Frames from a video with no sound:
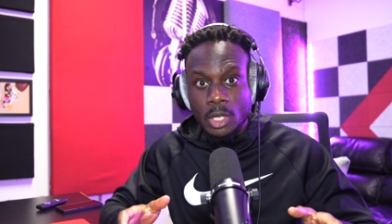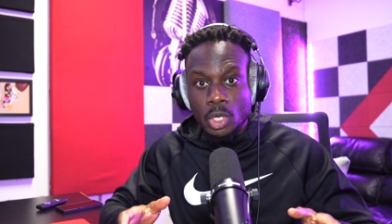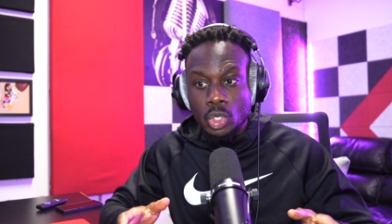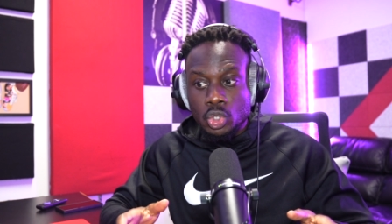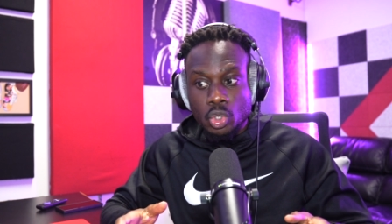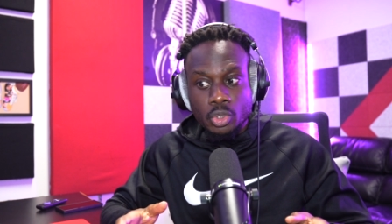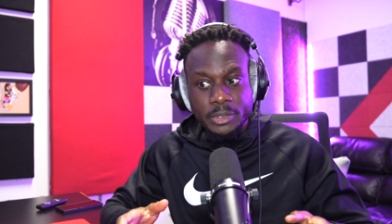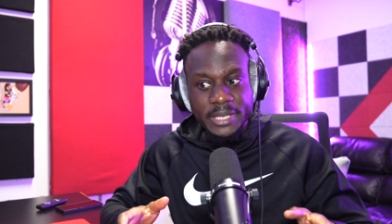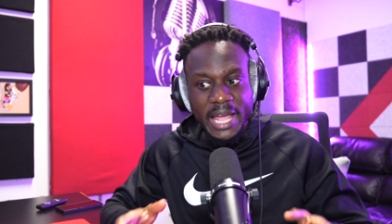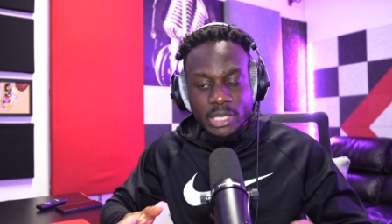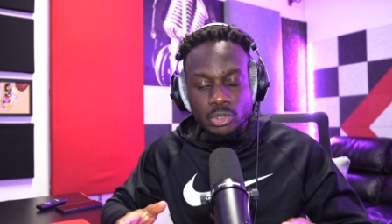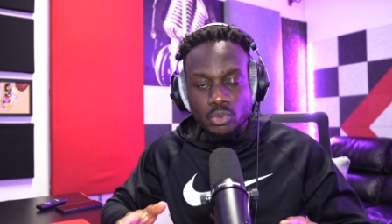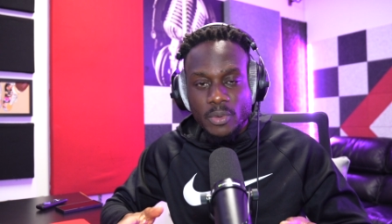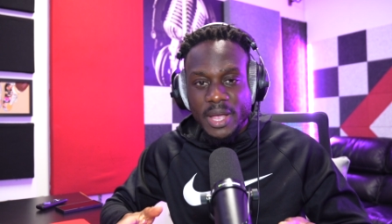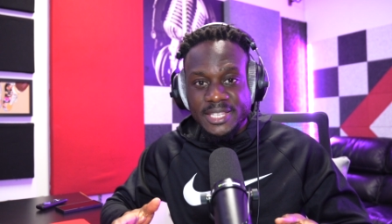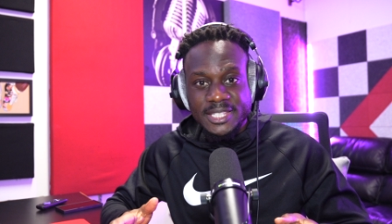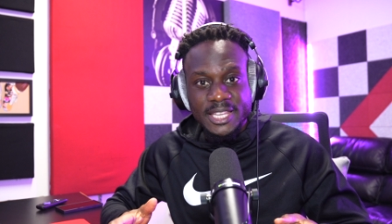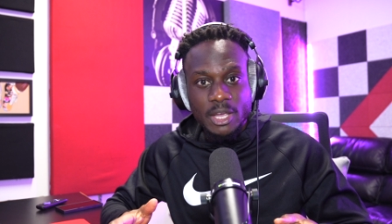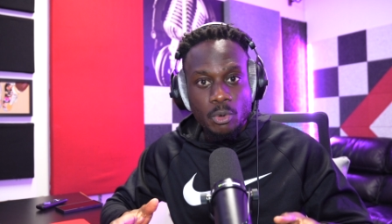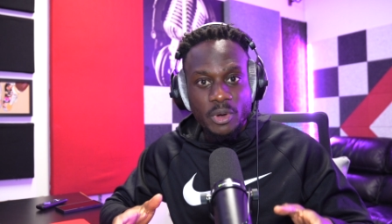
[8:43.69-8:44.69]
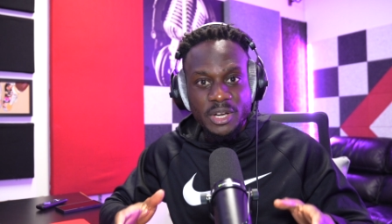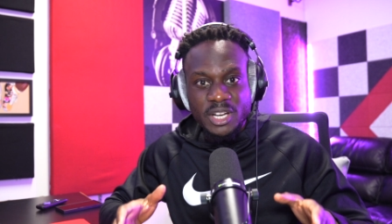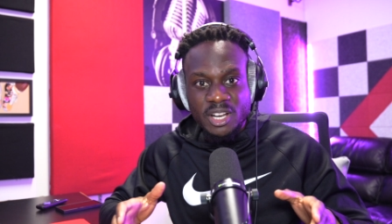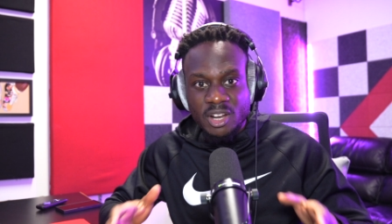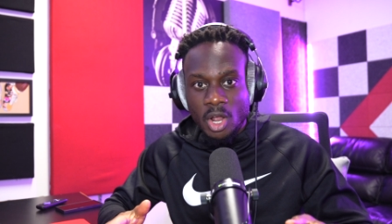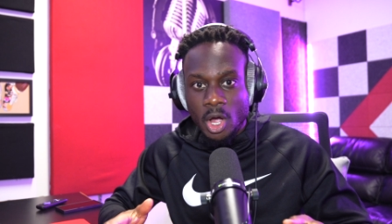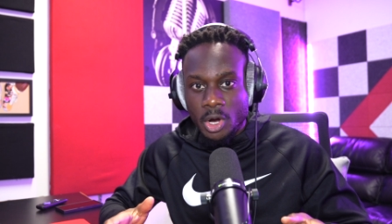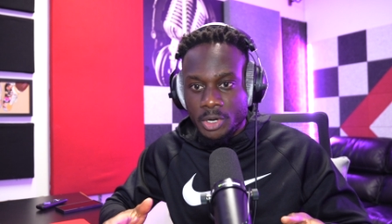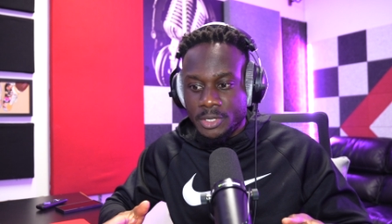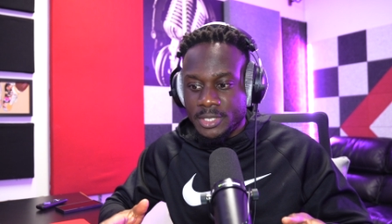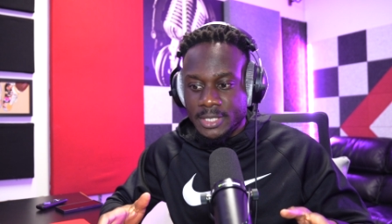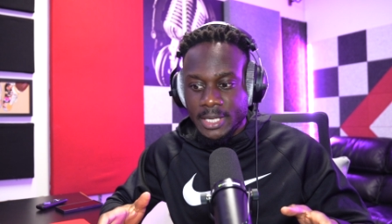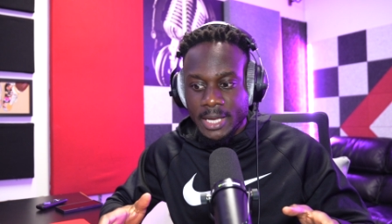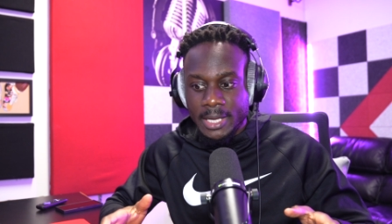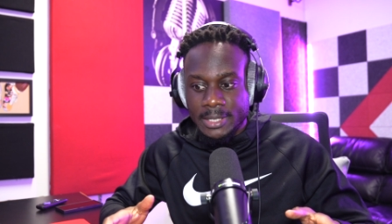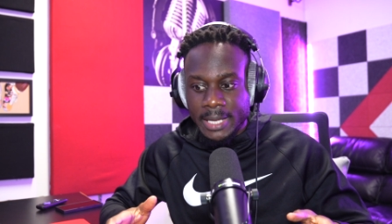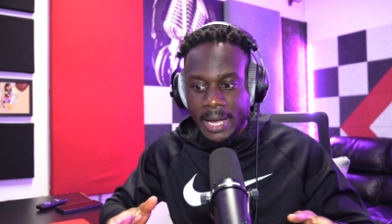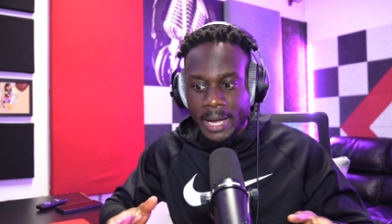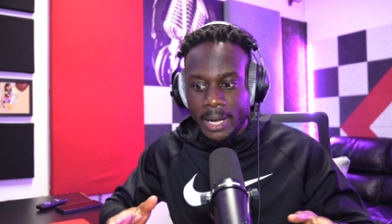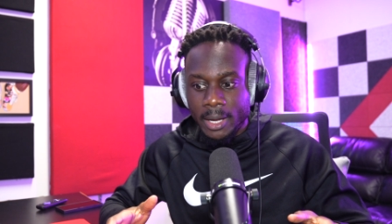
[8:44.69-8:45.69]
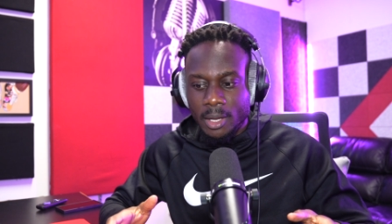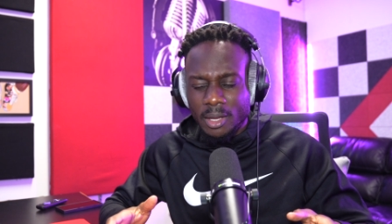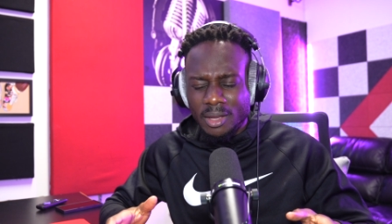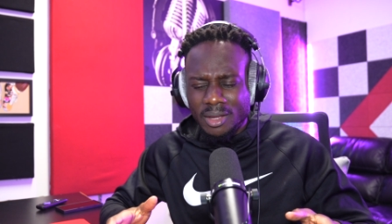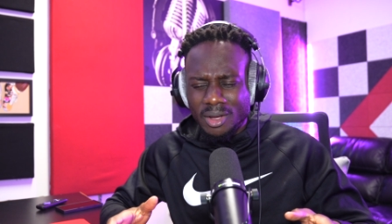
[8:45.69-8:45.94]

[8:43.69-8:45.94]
So that's why I say when the lawyer says that,